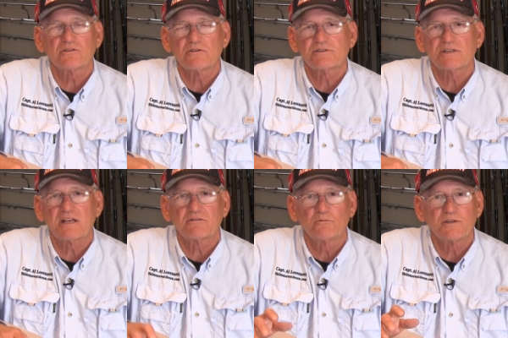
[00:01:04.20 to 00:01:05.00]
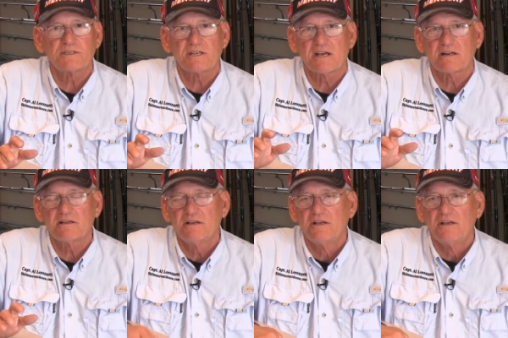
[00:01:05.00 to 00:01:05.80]
to go to South
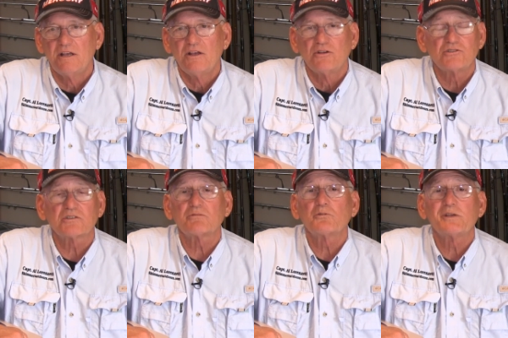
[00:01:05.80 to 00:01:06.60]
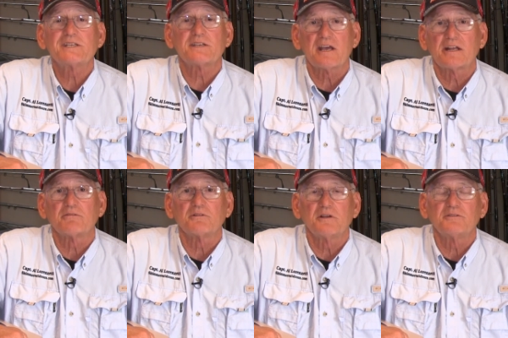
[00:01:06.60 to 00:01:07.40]
Louisiana, just
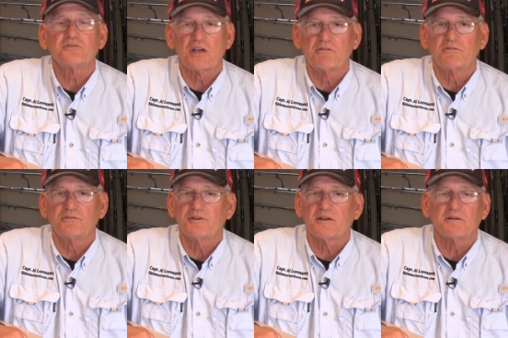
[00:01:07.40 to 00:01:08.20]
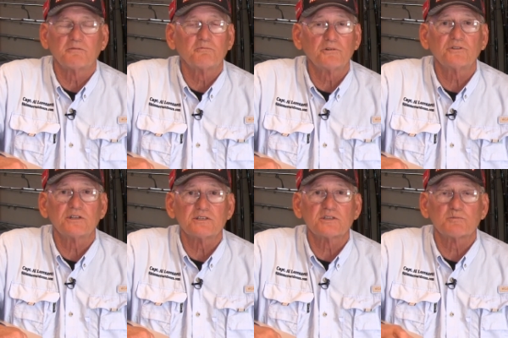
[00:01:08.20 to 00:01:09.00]
Louisiana in, in general, uh,
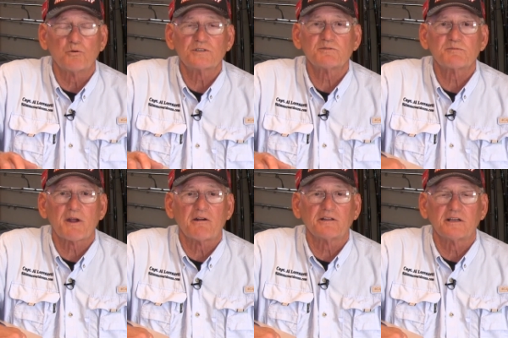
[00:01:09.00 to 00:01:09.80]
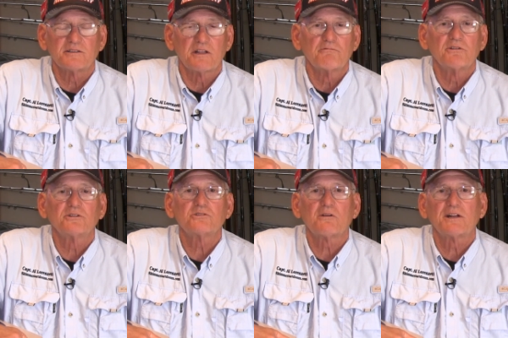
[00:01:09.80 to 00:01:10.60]
really is a sportsman's paradise. They
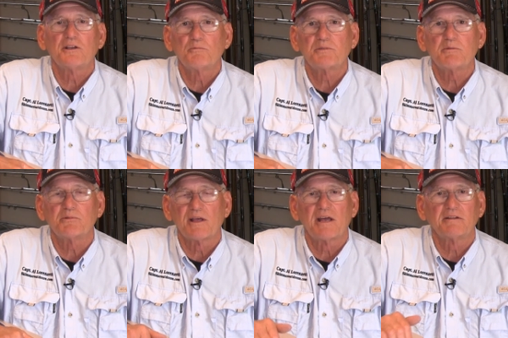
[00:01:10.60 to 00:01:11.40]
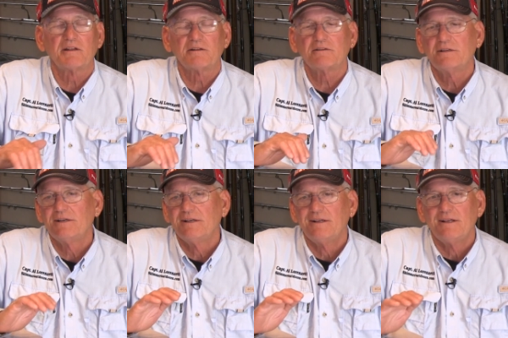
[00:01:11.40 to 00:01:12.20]
really try to help people out and
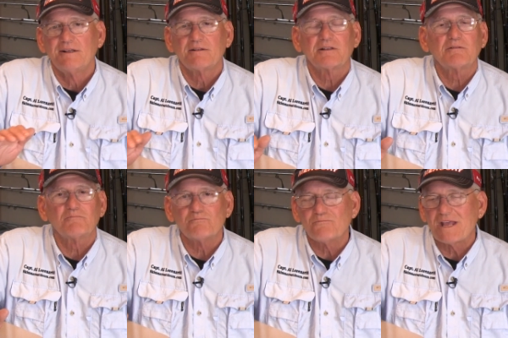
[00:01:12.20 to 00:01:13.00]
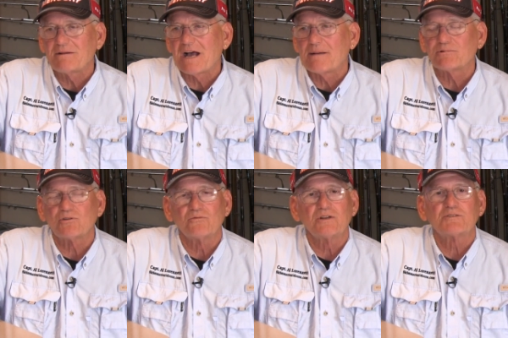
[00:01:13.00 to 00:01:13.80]
make
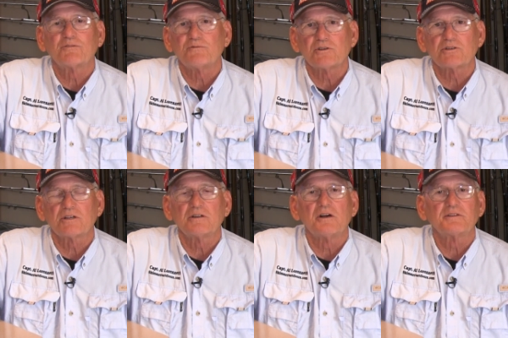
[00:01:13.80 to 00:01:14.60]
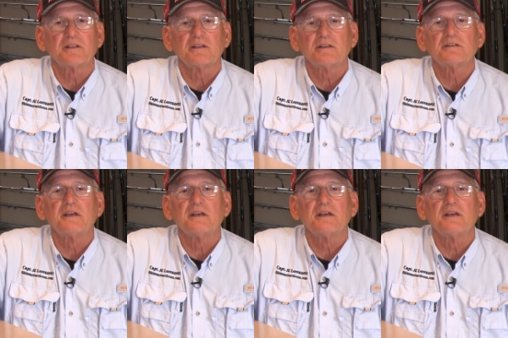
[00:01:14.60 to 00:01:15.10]
opportunities for fishing and hunting, uh,